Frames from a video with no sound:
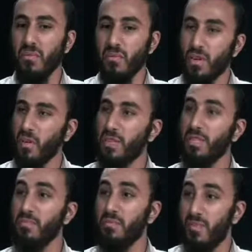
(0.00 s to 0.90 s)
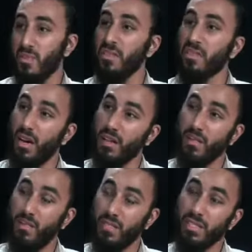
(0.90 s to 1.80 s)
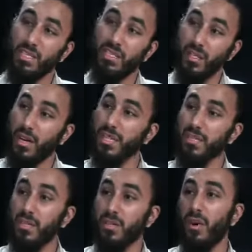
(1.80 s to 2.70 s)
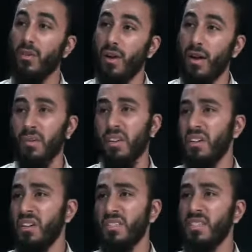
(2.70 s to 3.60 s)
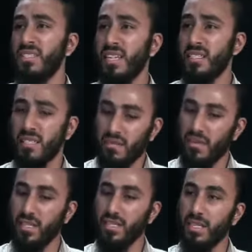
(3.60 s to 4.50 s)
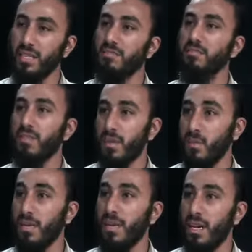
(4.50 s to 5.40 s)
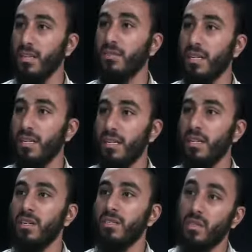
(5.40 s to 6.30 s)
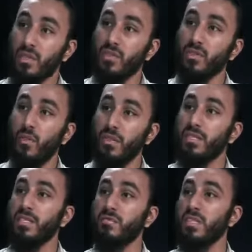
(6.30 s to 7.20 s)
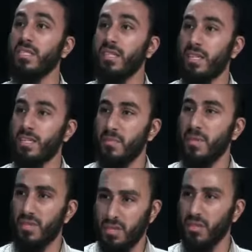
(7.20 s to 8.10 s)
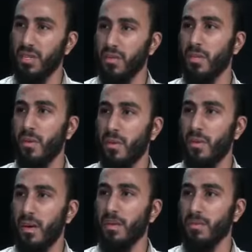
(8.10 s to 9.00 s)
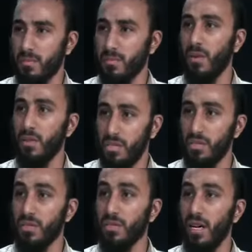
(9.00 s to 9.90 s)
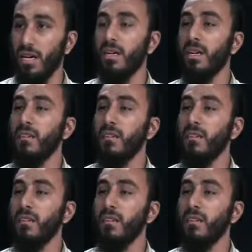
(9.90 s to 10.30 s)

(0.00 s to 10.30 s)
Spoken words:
just from, you know, before you start the conversation or going into the Gaurap, you just say to them firstly, you know, we're going to agree to use common sense, reason, and experience. Do you agree upon that? That we should use that.